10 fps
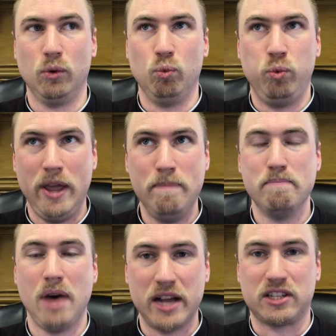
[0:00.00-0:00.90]
We
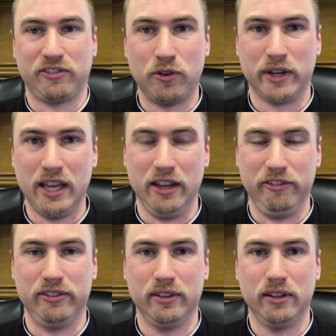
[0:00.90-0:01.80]
must
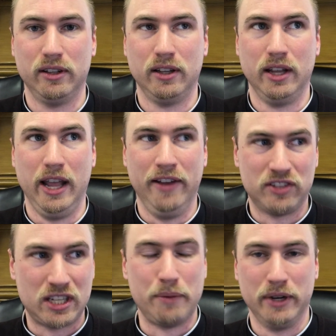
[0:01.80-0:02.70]
forgive if
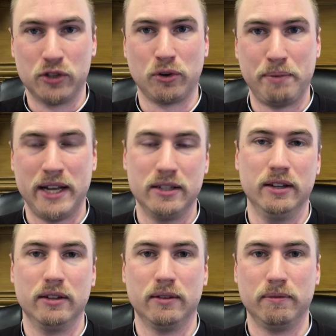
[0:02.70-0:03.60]
someone is repentant.